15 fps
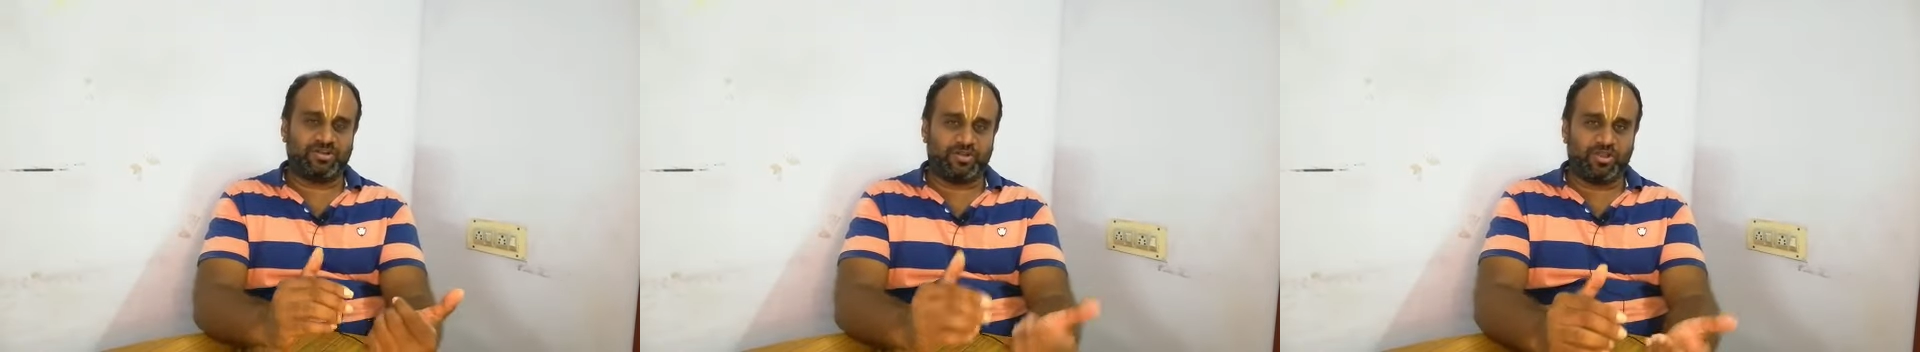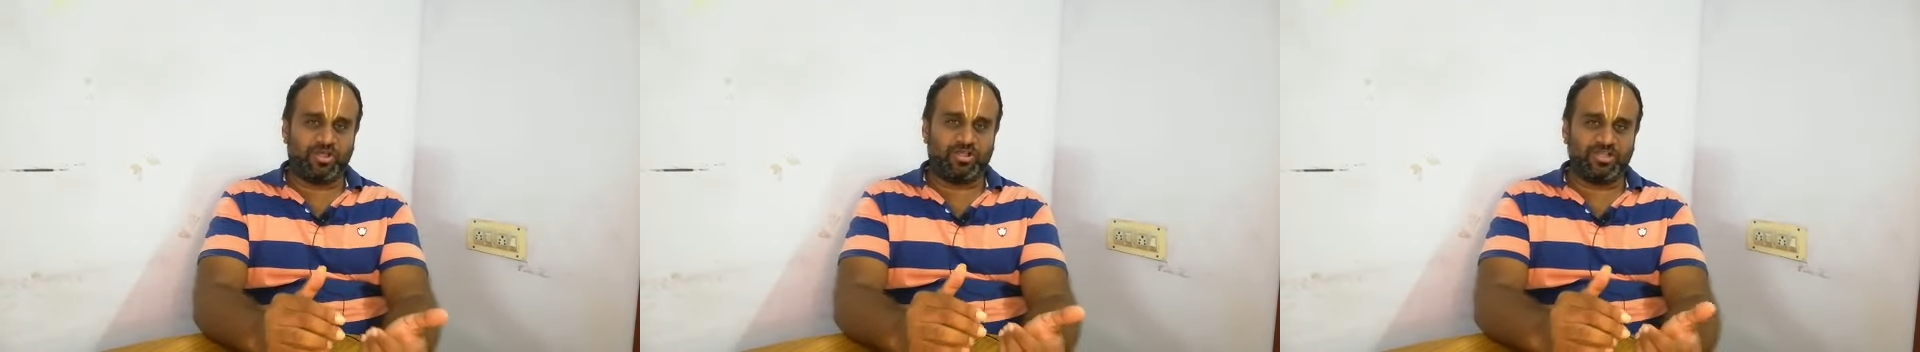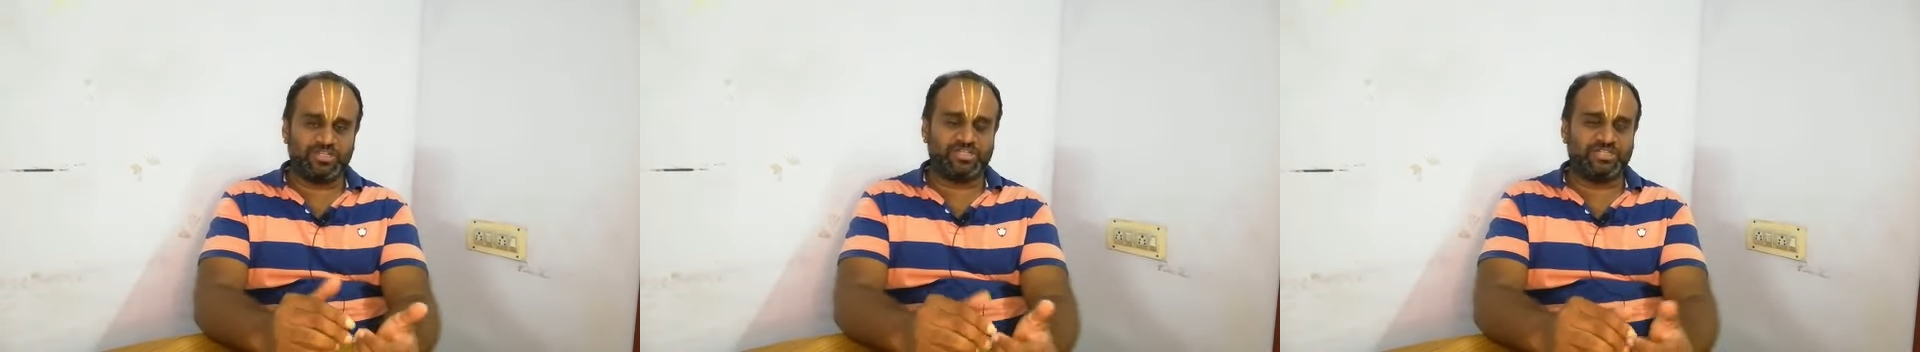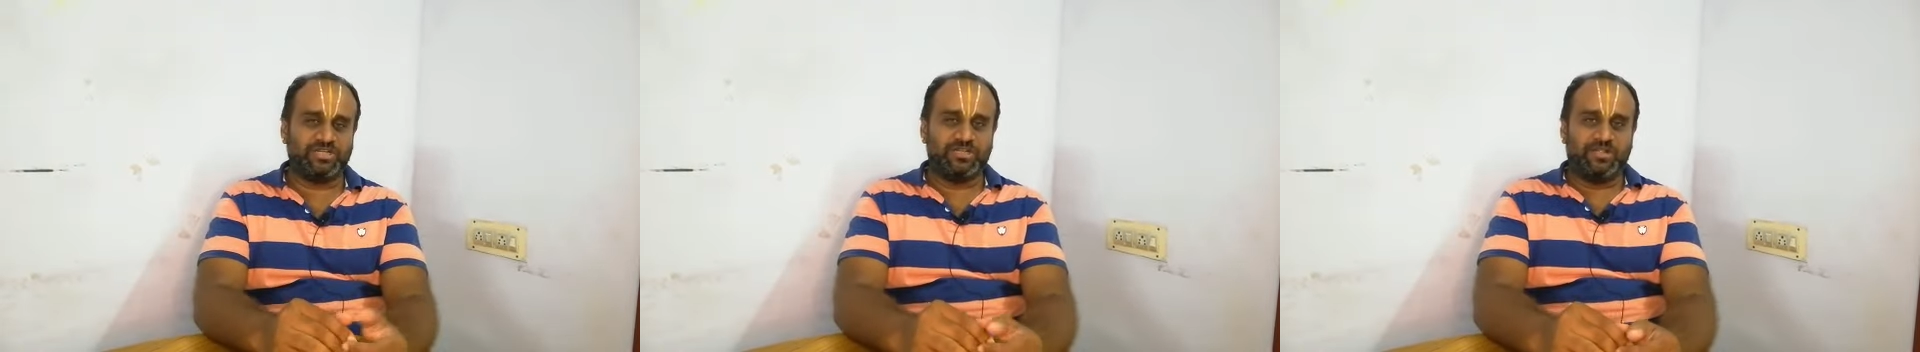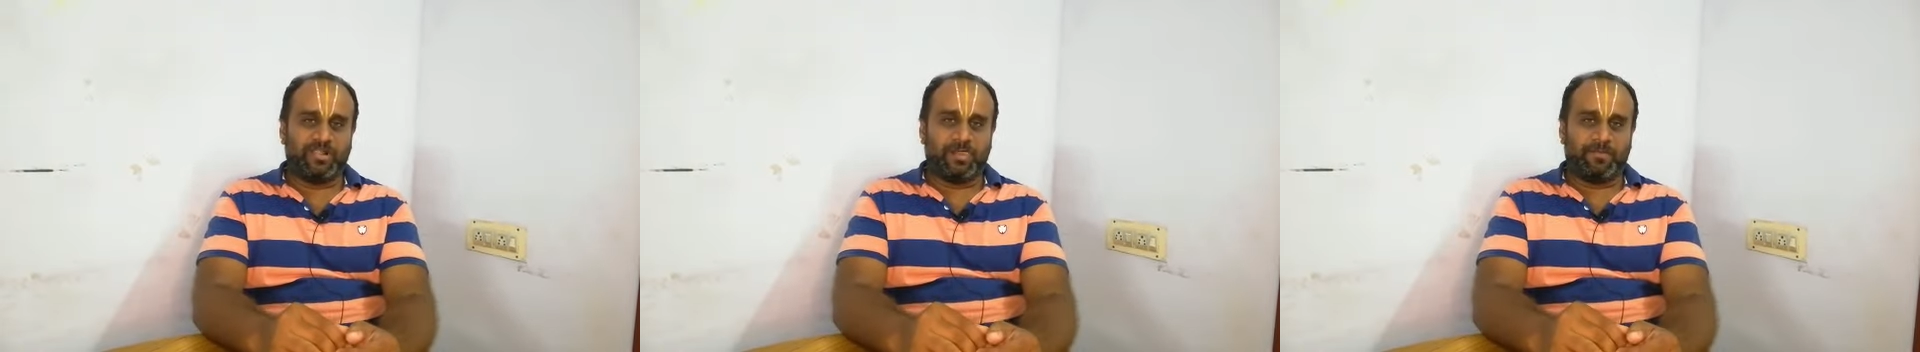launched,
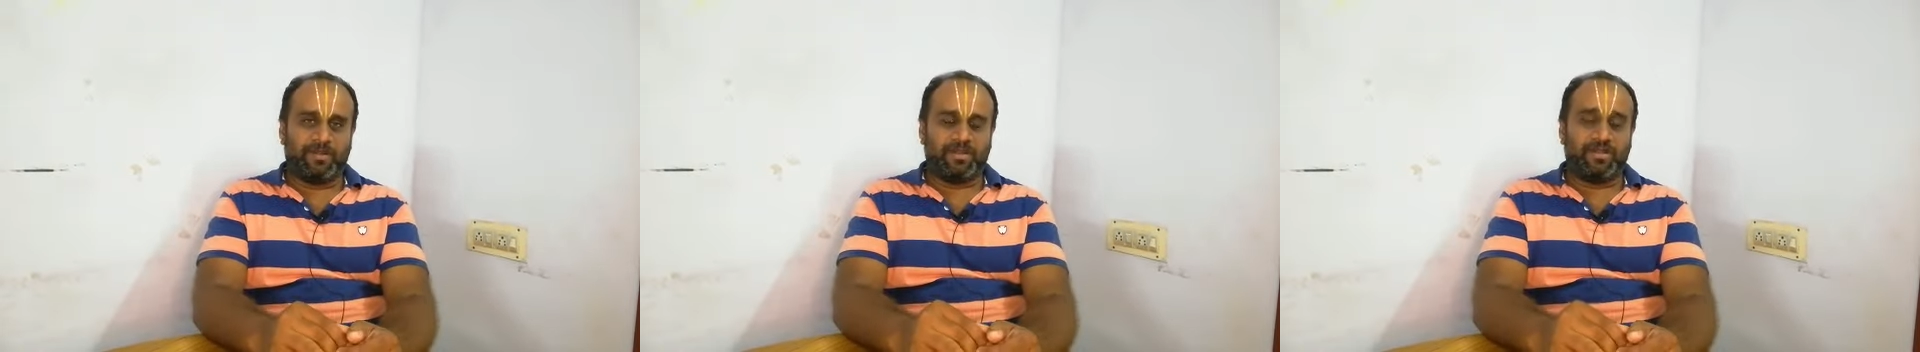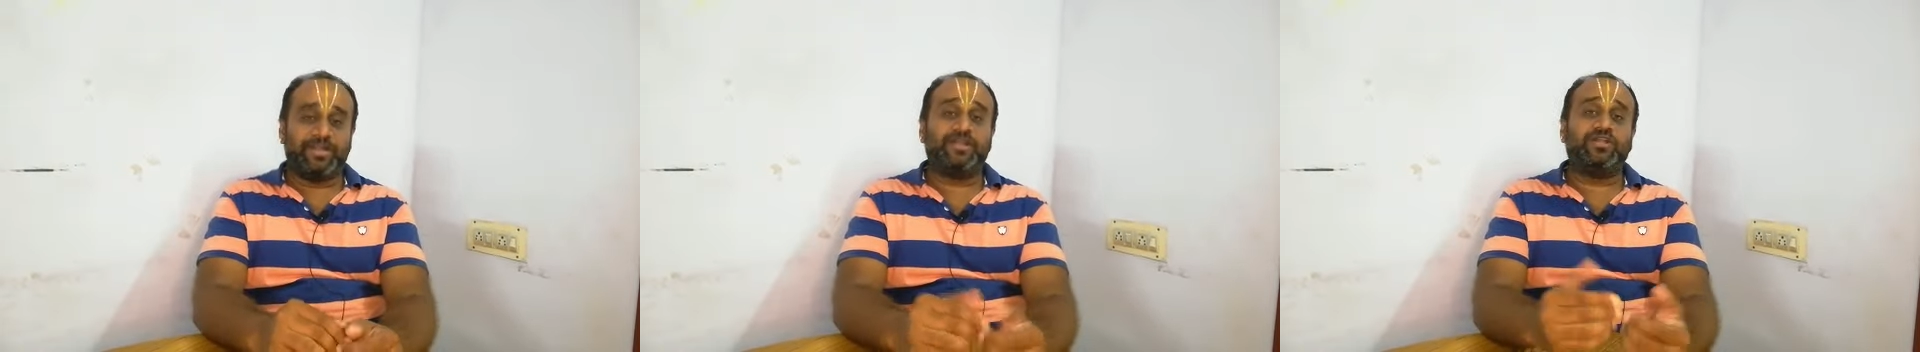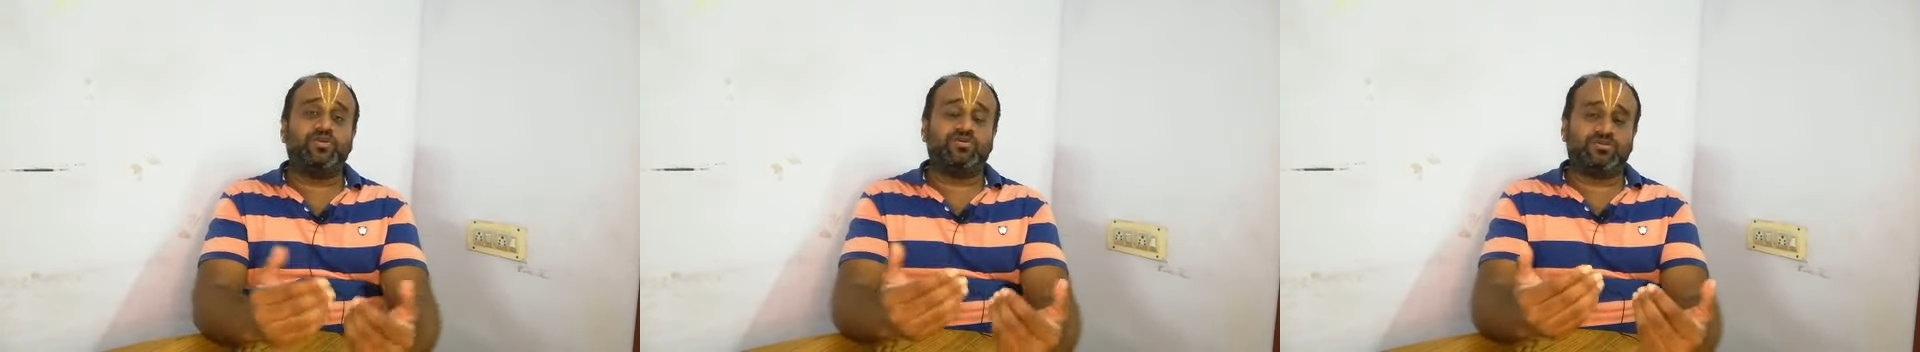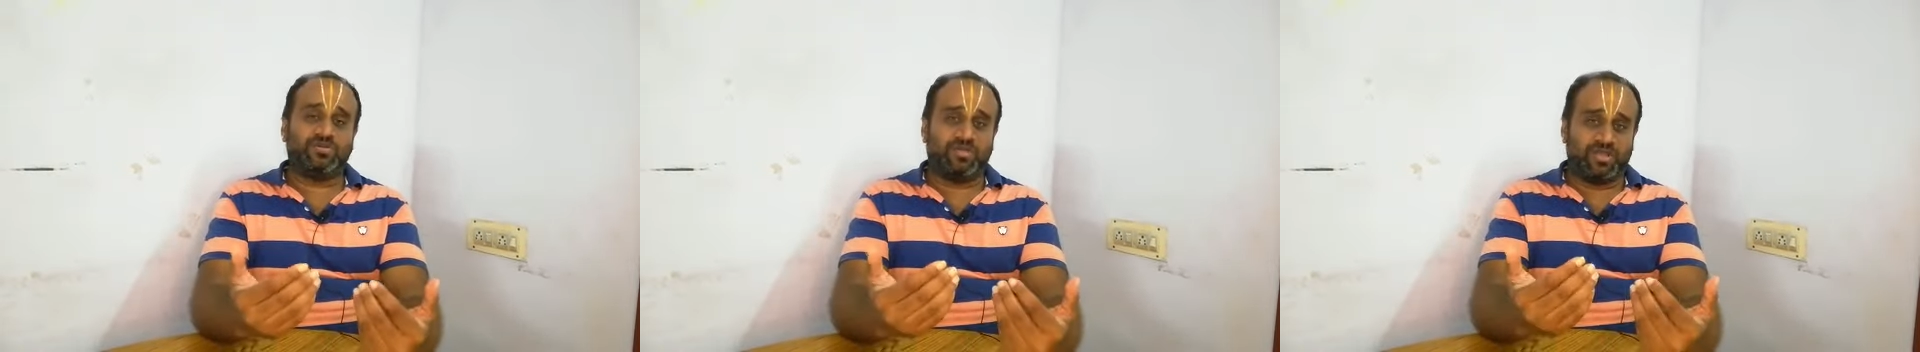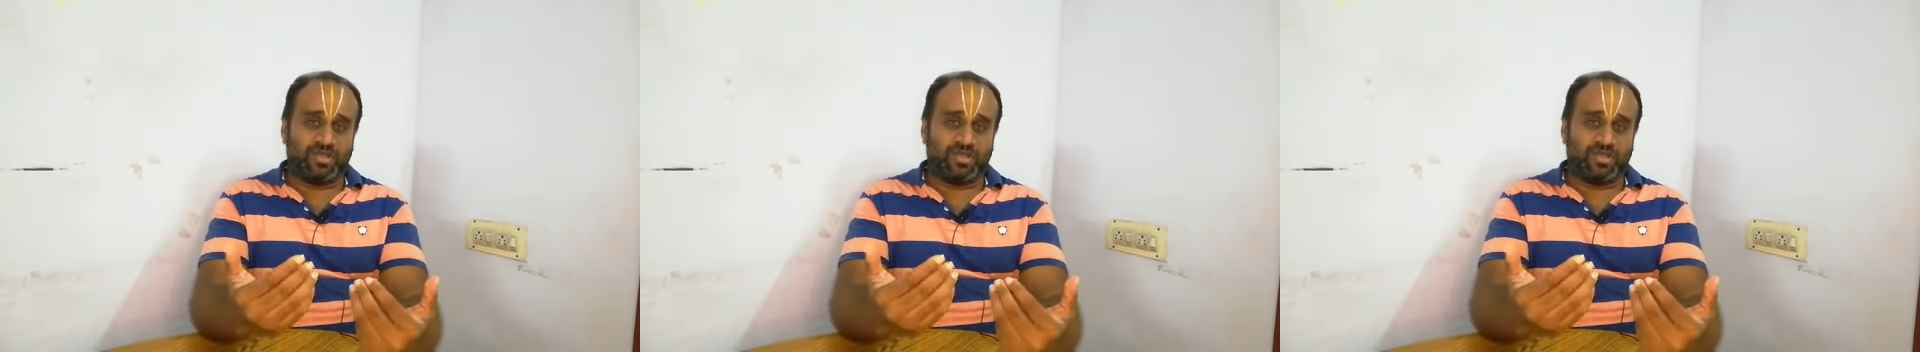but it took